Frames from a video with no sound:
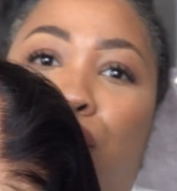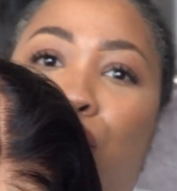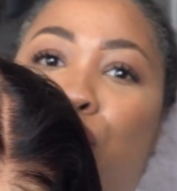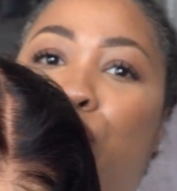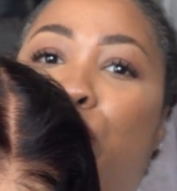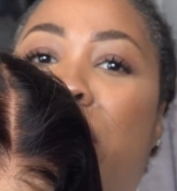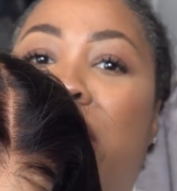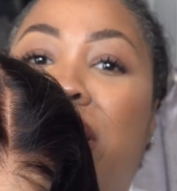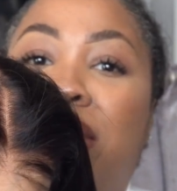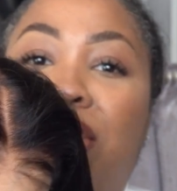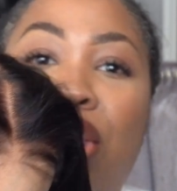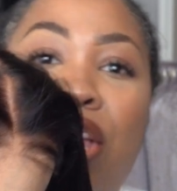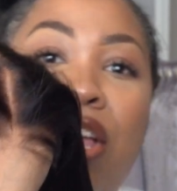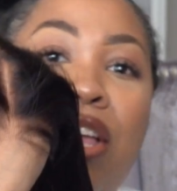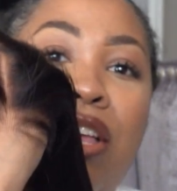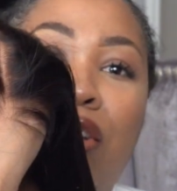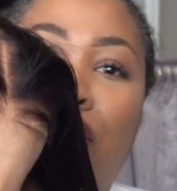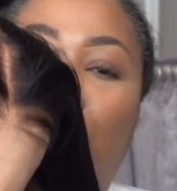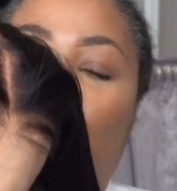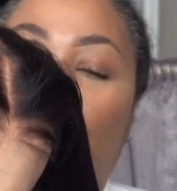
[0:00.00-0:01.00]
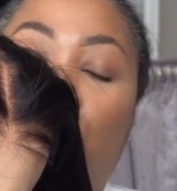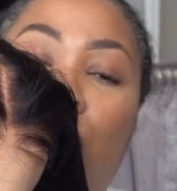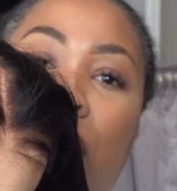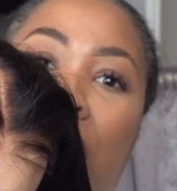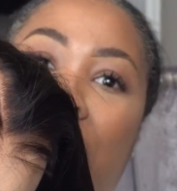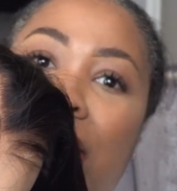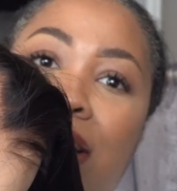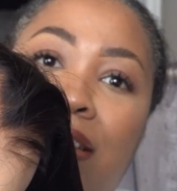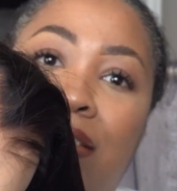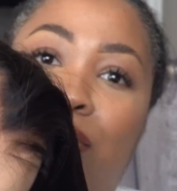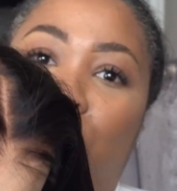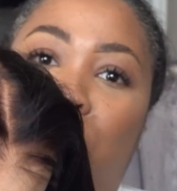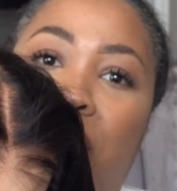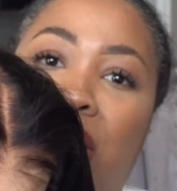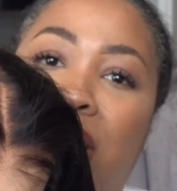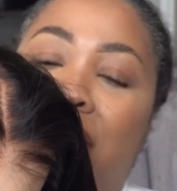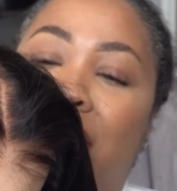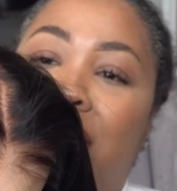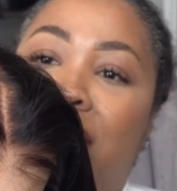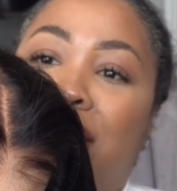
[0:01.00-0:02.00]
too much to lace
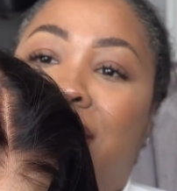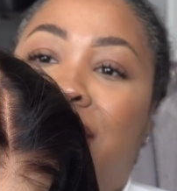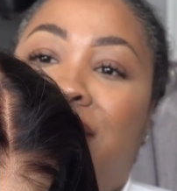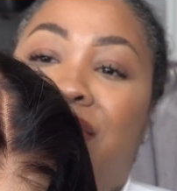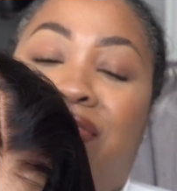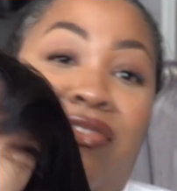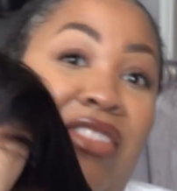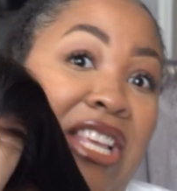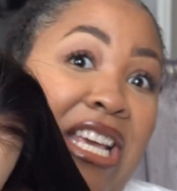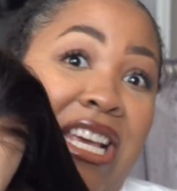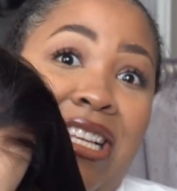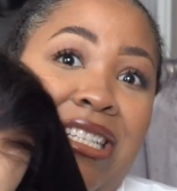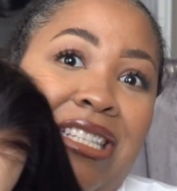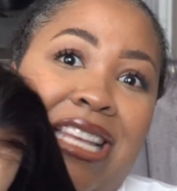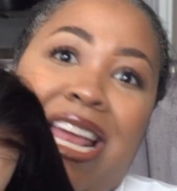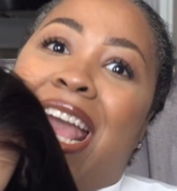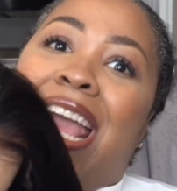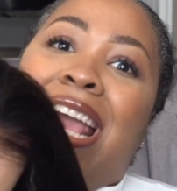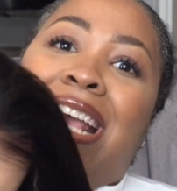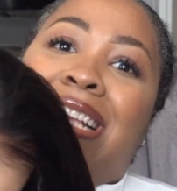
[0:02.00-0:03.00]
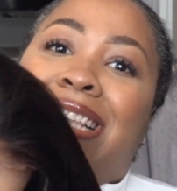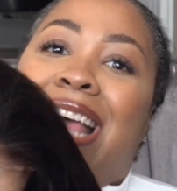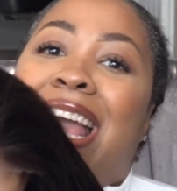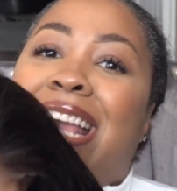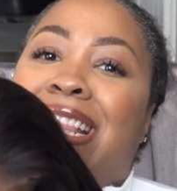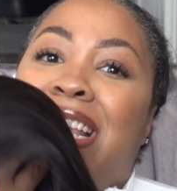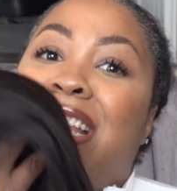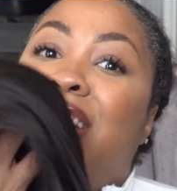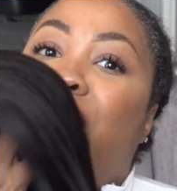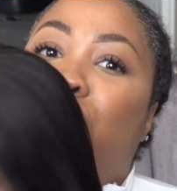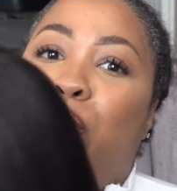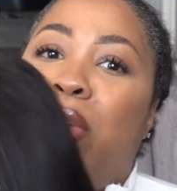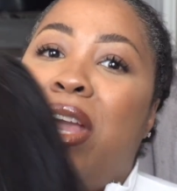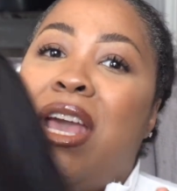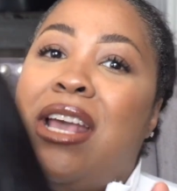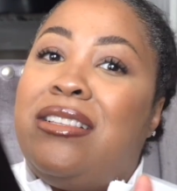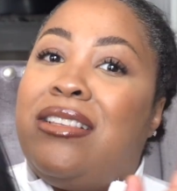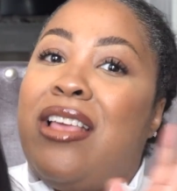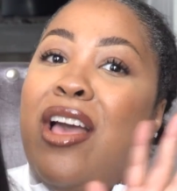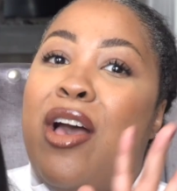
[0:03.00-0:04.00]
wigs these days. Like, these
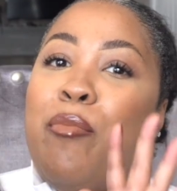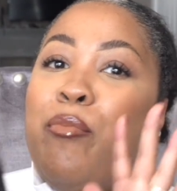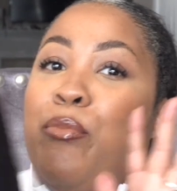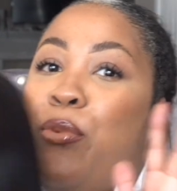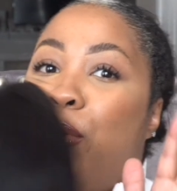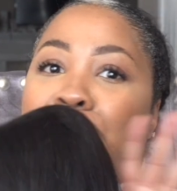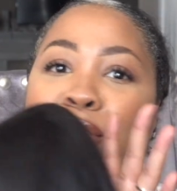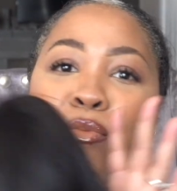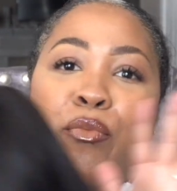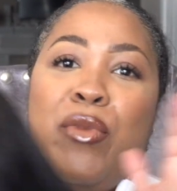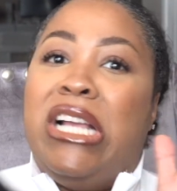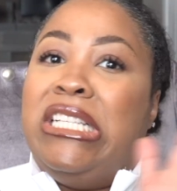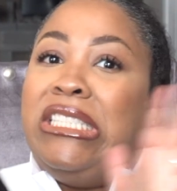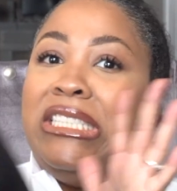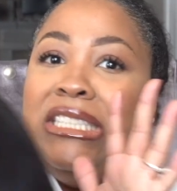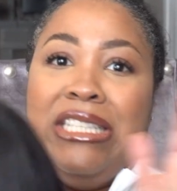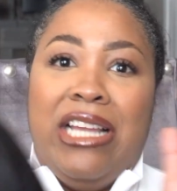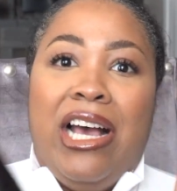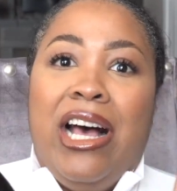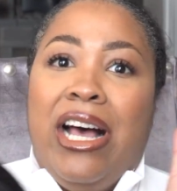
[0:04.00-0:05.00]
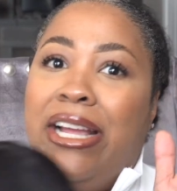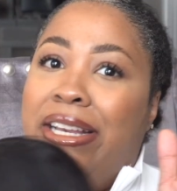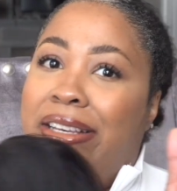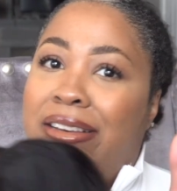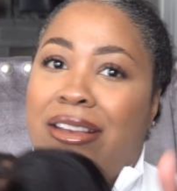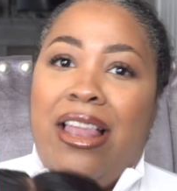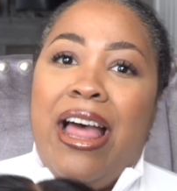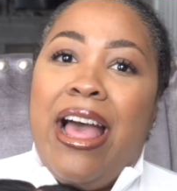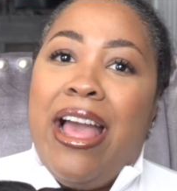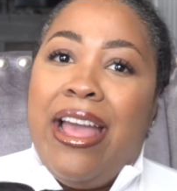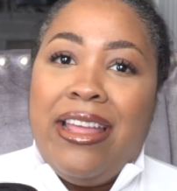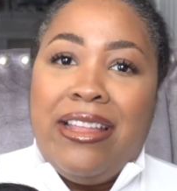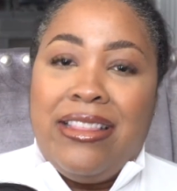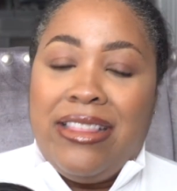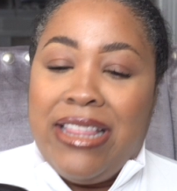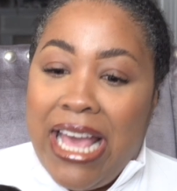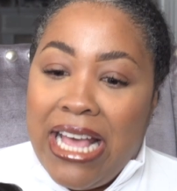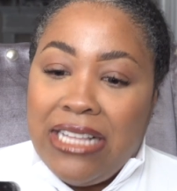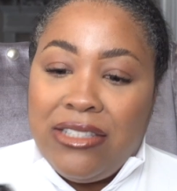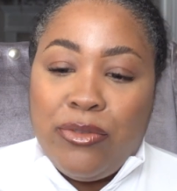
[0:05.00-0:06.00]
wigs come pretty much done.
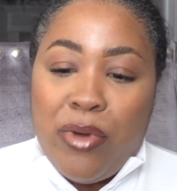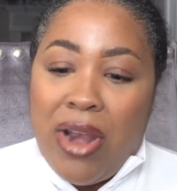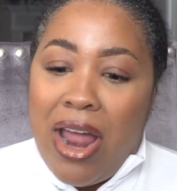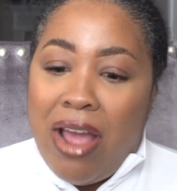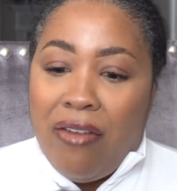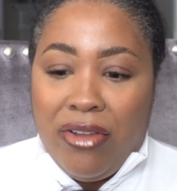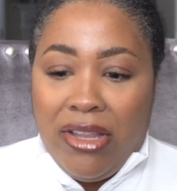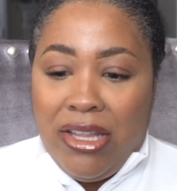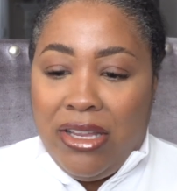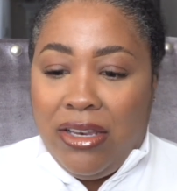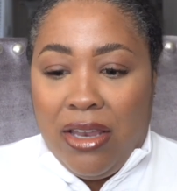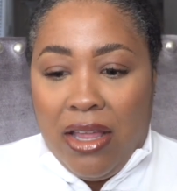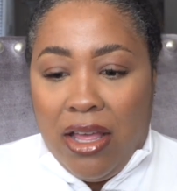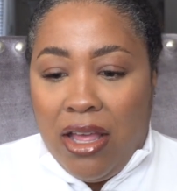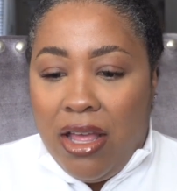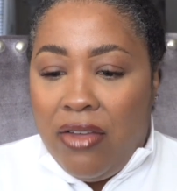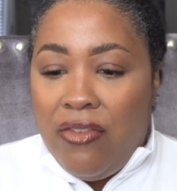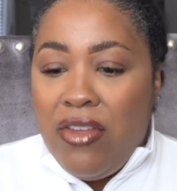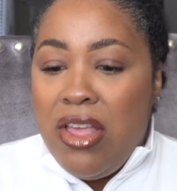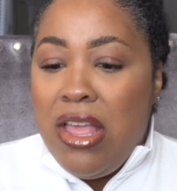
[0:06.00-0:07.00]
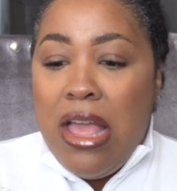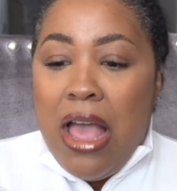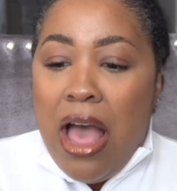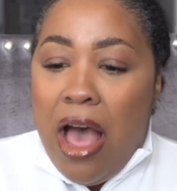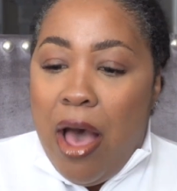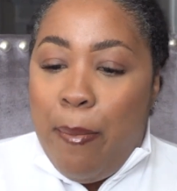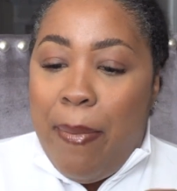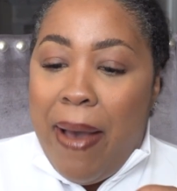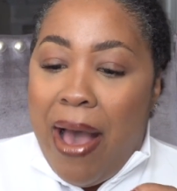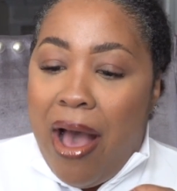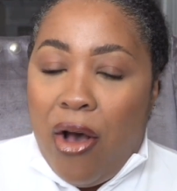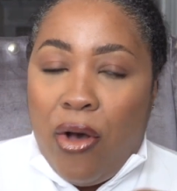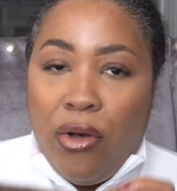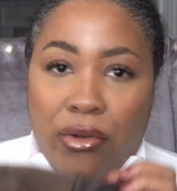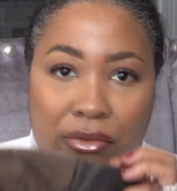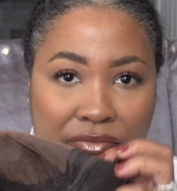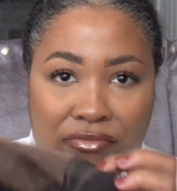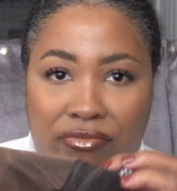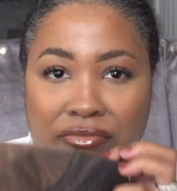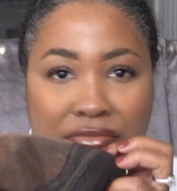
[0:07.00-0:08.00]
Like, that's what I really love
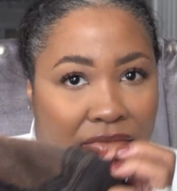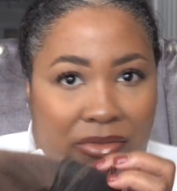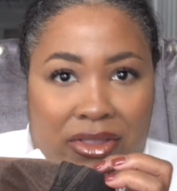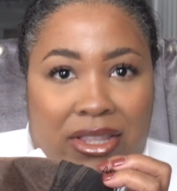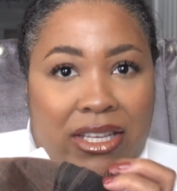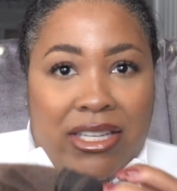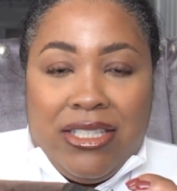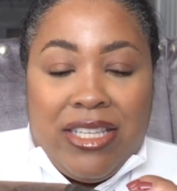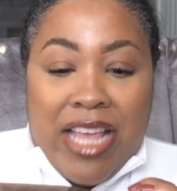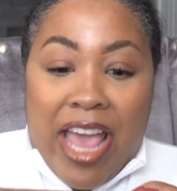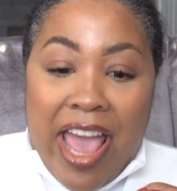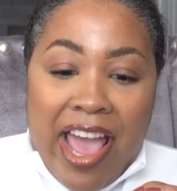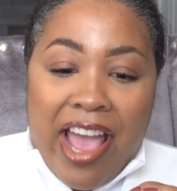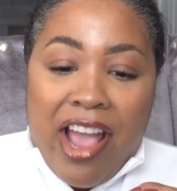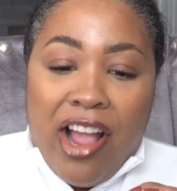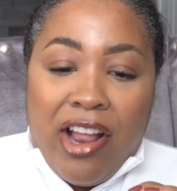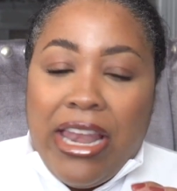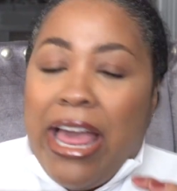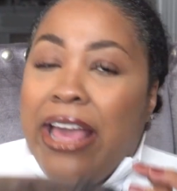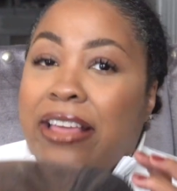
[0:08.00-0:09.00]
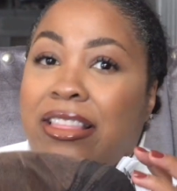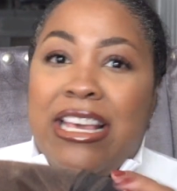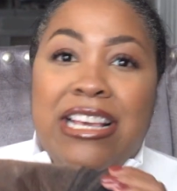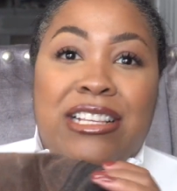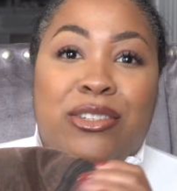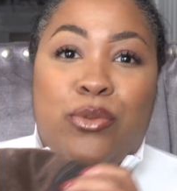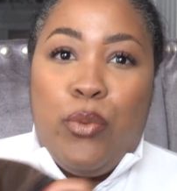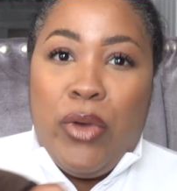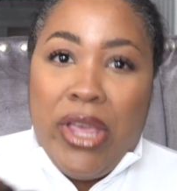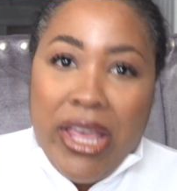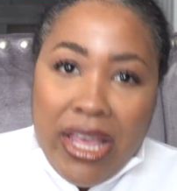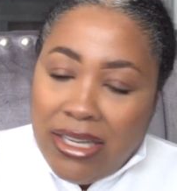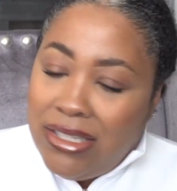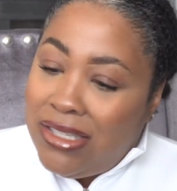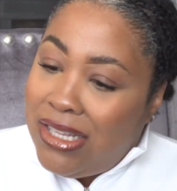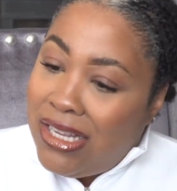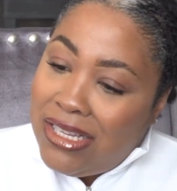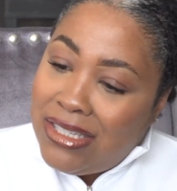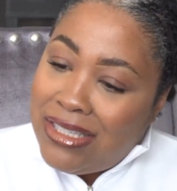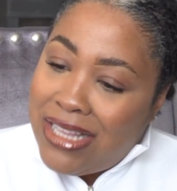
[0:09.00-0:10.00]
about this hair. Like, these wigs
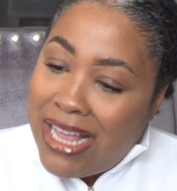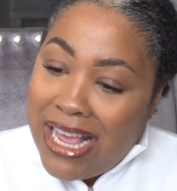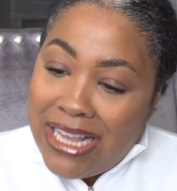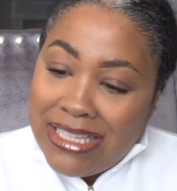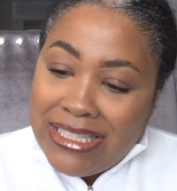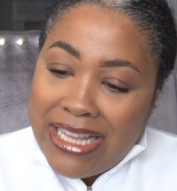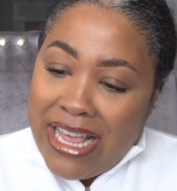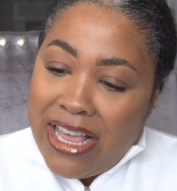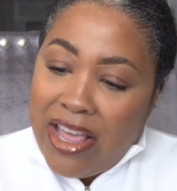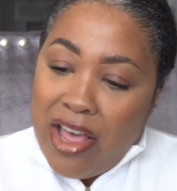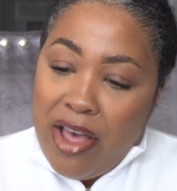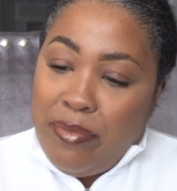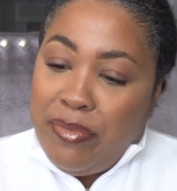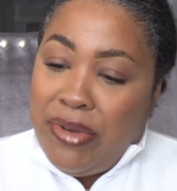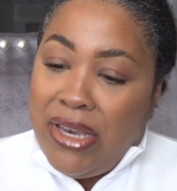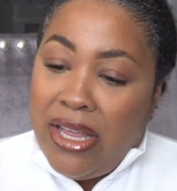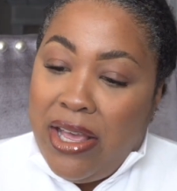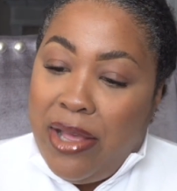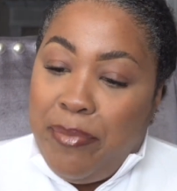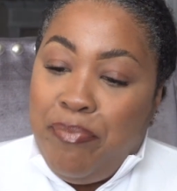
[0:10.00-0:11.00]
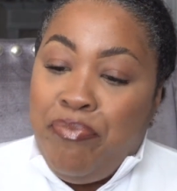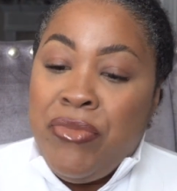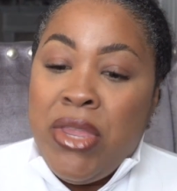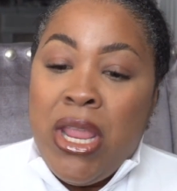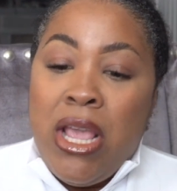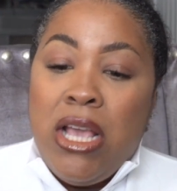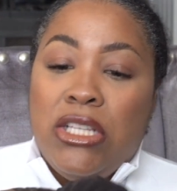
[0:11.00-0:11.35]
these days, they come done.